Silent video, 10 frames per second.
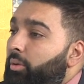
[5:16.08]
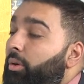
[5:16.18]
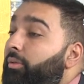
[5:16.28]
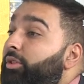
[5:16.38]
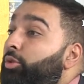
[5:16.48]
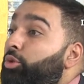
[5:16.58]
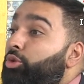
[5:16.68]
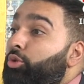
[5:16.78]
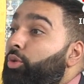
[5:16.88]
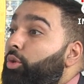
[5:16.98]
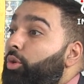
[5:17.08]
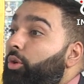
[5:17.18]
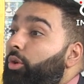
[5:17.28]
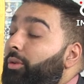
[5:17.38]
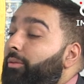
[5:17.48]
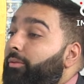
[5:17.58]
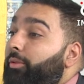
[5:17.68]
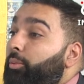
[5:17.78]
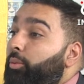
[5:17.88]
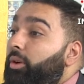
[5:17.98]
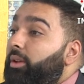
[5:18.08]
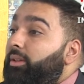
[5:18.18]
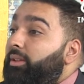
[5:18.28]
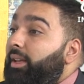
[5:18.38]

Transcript: What if he's not sure of the word